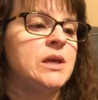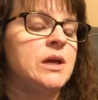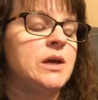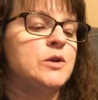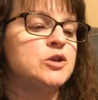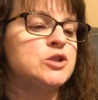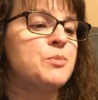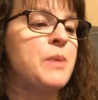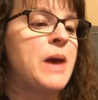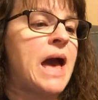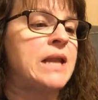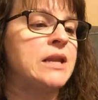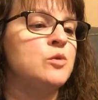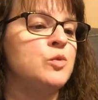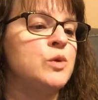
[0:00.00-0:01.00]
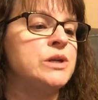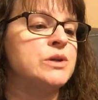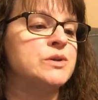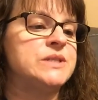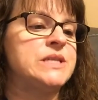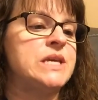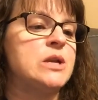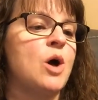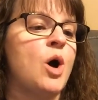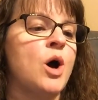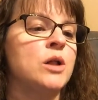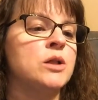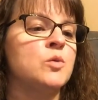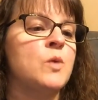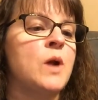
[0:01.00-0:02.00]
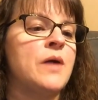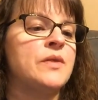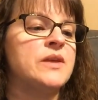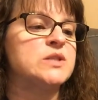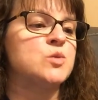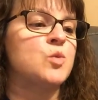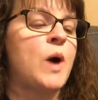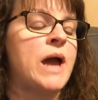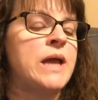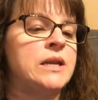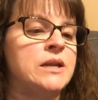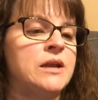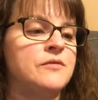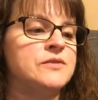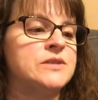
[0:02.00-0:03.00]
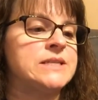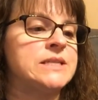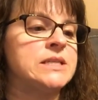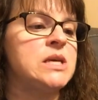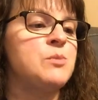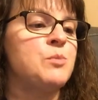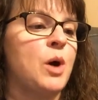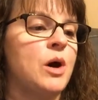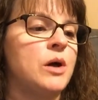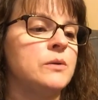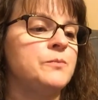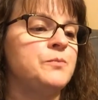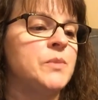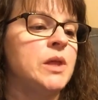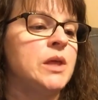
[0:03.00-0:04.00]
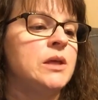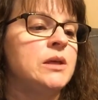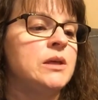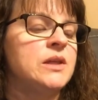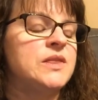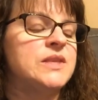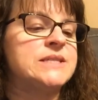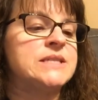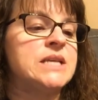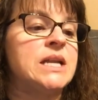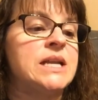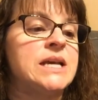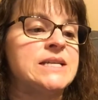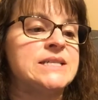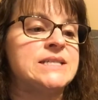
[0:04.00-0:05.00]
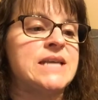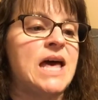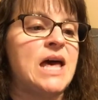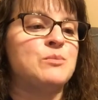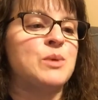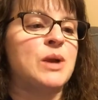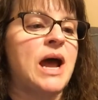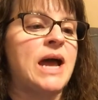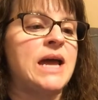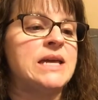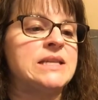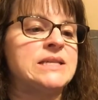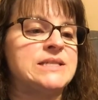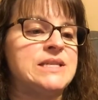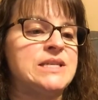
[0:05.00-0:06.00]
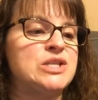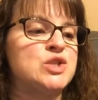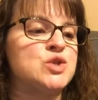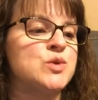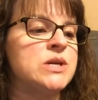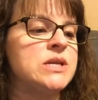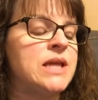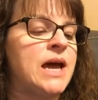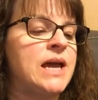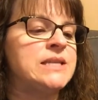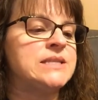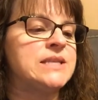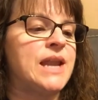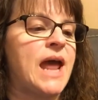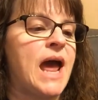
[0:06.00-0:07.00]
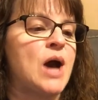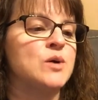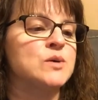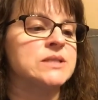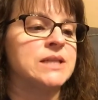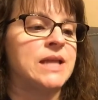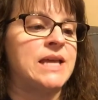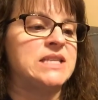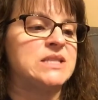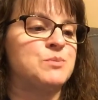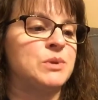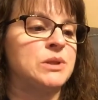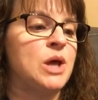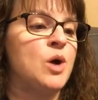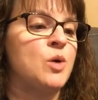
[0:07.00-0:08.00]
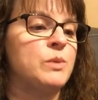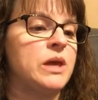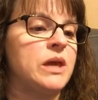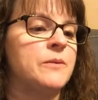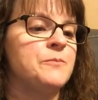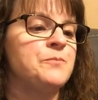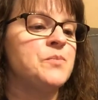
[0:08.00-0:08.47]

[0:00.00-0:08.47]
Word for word: There's a padded window seat all around that's wide enough to sleep on. The sun has set, but I can see streetlights and house lights below me.